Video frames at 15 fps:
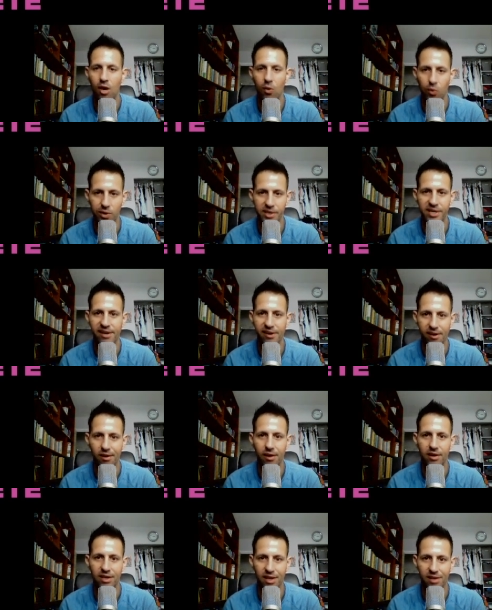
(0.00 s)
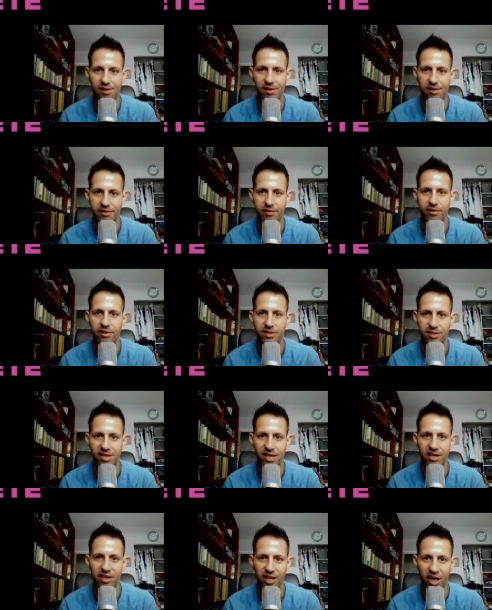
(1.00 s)
We need to get this
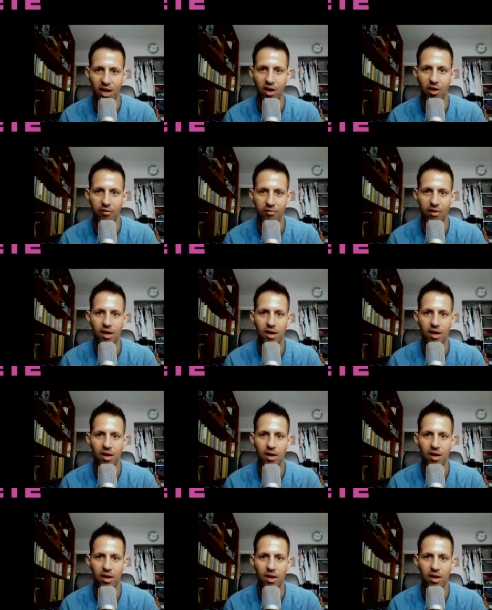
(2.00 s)
taken care of,